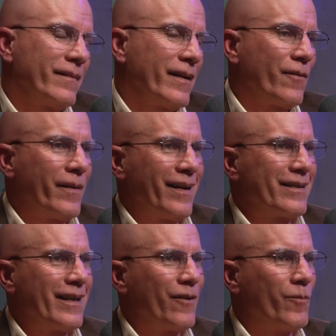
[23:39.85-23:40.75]
I don't want it to
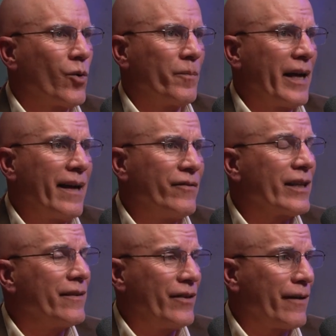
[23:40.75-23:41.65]
sound more, but I've
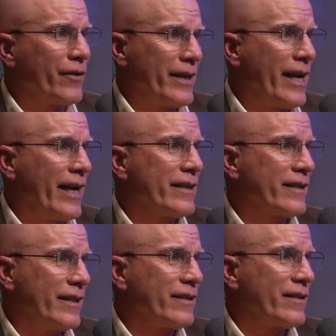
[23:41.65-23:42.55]
lived every day
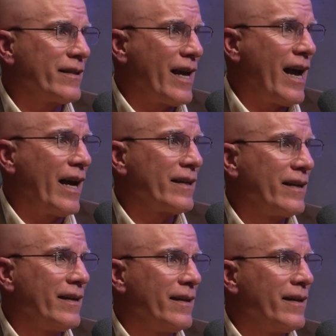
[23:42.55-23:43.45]
since that
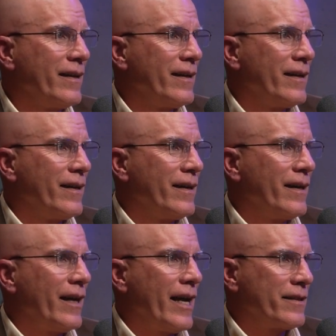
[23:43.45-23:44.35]

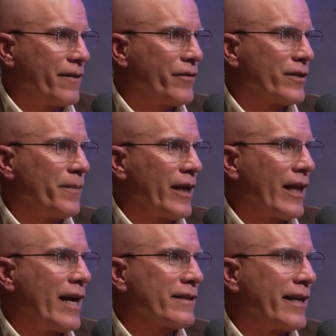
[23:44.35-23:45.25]
as if it's my
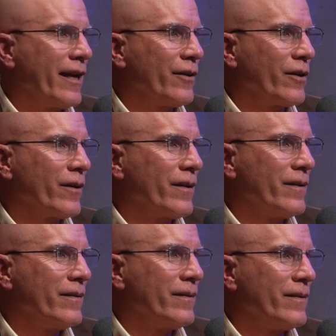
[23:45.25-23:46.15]
last day on earth.
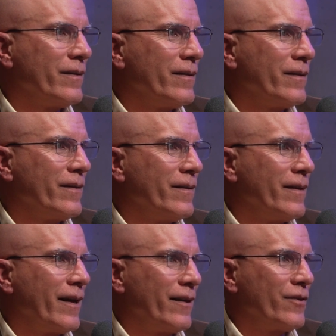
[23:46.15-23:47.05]

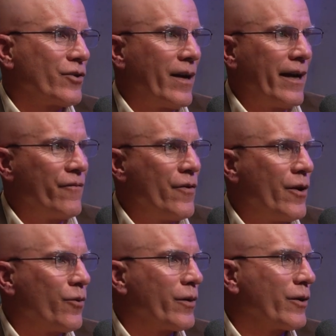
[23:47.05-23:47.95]
So I have
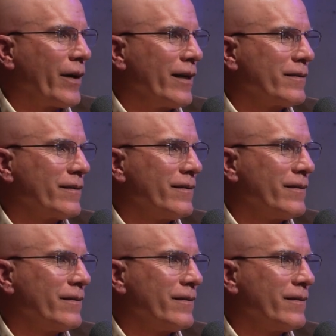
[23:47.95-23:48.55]
no regrets.